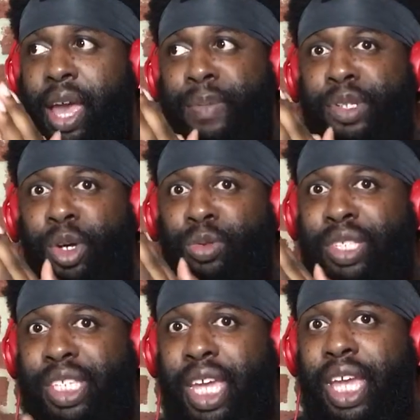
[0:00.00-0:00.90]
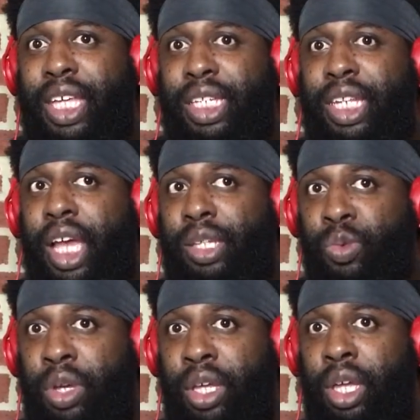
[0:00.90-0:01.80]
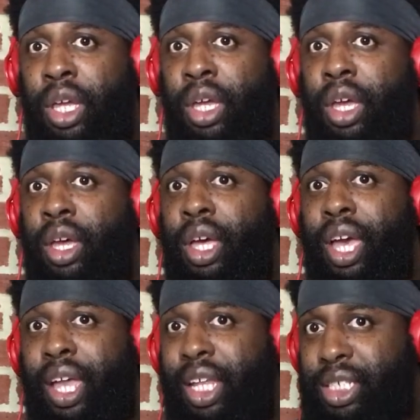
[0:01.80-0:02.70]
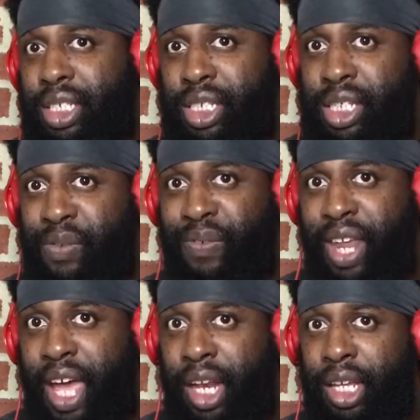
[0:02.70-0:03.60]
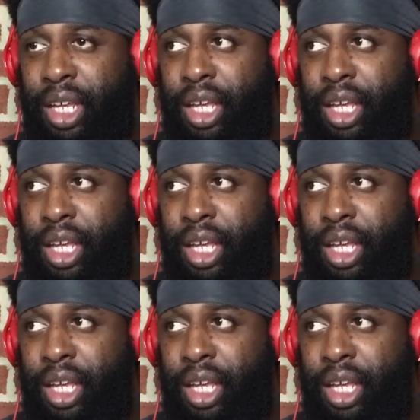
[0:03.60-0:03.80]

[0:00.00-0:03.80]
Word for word: Episode 10 is next week, and that's the season finale.